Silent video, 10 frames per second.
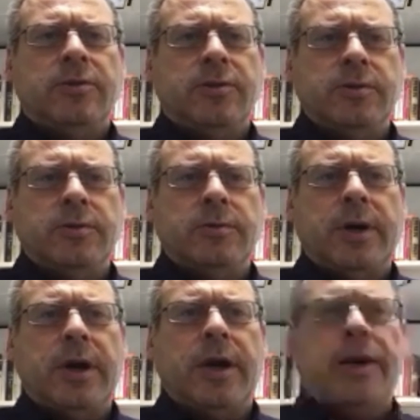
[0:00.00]

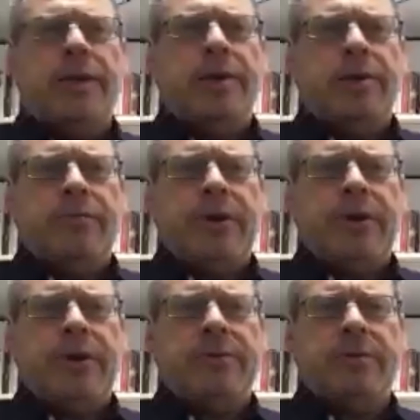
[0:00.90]
to the
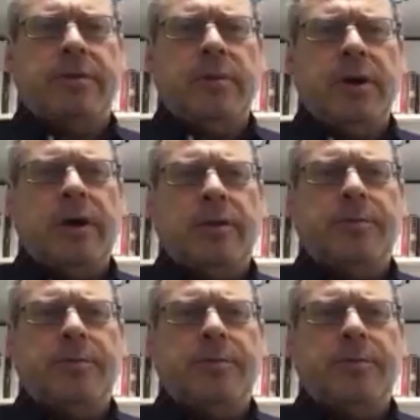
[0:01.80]
rest of the world,